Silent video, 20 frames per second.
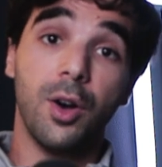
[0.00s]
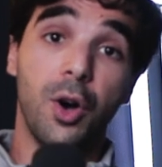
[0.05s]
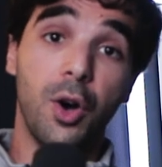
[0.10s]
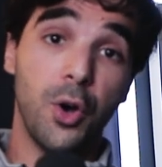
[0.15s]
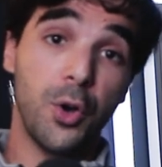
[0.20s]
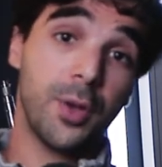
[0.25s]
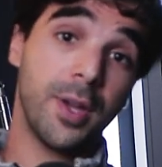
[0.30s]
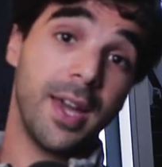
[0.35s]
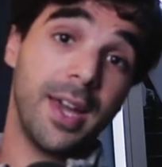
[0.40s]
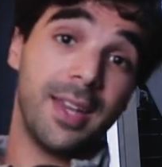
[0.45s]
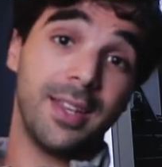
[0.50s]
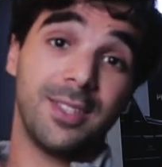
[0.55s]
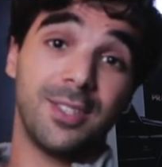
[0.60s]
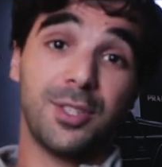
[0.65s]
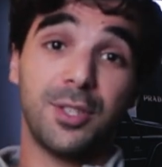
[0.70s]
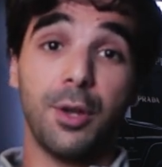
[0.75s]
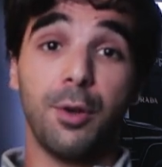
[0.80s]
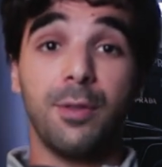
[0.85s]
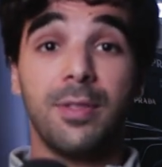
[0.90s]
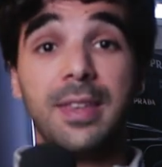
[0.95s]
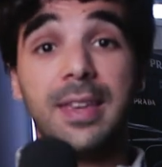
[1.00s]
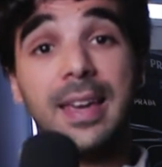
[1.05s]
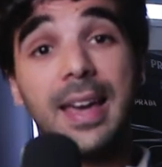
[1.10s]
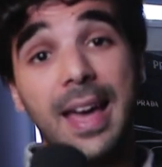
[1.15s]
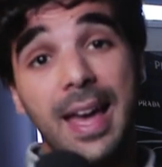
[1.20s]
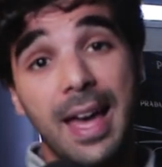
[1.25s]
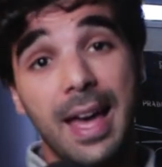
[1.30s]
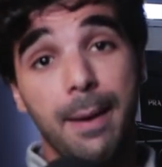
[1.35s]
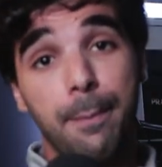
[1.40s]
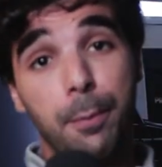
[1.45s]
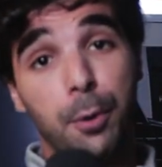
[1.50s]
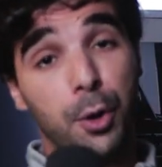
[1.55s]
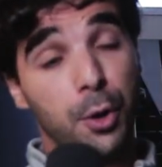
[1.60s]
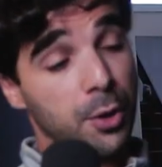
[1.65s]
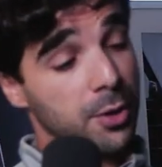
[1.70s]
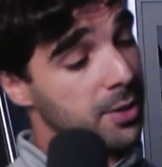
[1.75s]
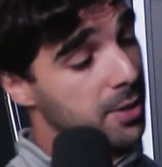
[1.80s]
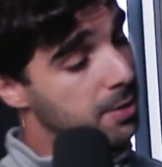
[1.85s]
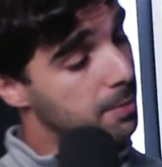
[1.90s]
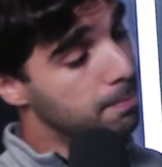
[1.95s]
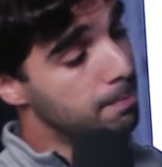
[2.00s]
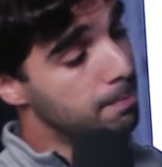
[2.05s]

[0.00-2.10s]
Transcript: Okay, so the AirPods